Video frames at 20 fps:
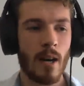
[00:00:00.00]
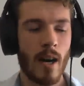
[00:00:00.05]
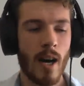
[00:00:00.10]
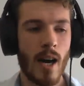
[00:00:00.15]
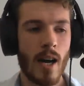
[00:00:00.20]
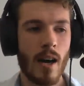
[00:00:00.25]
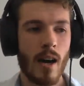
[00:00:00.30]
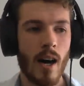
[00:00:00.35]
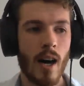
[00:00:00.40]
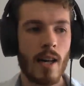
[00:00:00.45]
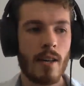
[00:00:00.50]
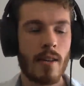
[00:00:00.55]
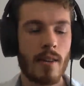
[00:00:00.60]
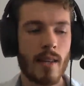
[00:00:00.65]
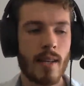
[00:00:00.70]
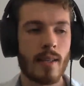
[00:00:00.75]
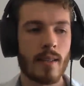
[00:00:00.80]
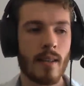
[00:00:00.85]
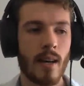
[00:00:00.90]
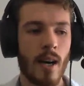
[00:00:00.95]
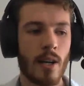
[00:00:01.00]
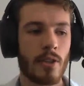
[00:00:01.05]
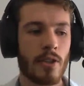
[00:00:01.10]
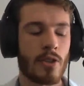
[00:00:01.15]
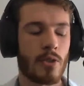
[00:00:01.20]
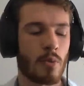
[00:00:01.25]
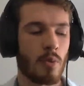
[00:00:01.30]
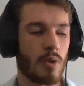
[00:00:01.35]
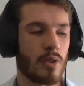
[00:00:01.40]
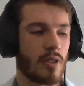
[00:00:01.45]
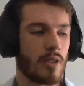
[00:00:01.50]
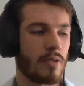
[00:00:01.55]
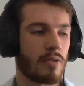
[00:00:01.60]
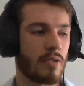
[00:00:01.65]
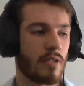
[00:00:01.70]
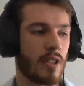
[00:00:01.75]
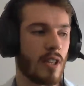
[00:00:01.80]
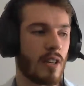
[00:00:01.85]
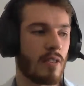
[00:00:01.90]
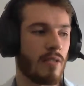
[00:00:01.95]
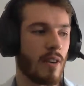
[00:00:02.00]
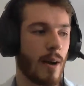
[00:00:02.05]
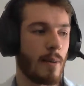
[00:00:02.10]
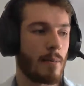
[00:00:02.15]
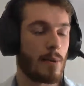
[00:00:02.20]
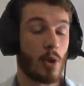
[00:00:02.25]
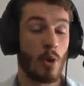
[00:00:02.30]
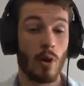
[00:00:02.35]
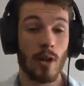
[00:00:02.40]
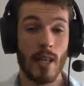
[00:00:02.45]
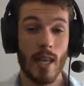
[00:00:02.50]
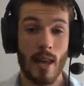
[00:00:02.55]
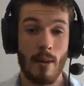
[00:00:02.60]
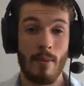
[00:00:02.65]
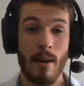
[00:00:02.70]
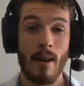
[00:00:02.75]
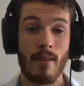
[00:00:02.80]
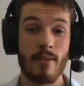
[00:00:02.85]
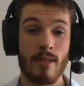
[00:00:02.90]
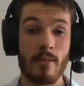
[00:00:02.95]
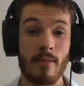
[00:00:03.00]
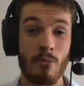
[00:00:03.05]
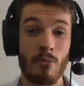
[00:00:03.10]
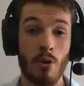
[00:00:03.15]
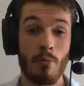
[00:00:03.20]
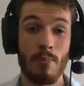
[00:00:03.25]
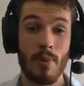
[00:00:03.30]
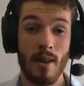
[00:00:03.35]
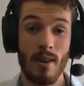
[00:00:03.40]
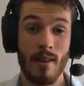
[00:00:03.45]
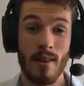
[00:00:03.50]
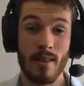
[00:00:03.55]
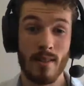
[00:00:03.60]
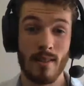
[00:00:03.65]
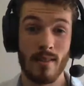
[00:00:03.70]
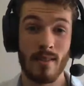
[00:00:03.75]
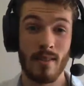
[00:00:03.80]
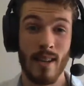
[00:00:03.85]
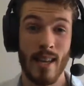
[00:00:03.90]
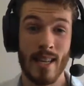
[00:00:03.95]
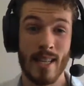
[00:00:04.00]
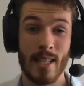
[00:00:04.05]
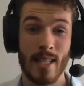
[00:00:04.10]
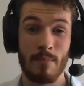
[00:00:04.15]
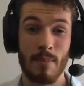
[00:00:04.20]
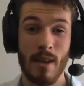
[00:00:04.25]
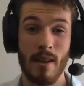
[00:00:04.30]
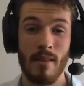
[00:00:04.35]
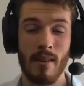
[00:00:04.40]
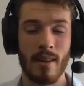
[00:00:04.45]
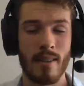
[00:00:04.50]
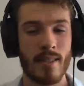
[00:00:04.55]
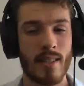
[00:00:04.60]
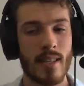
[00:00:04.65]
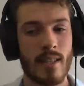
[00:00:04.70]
I think I'd use wonderful if I'm talking about a more personal experience.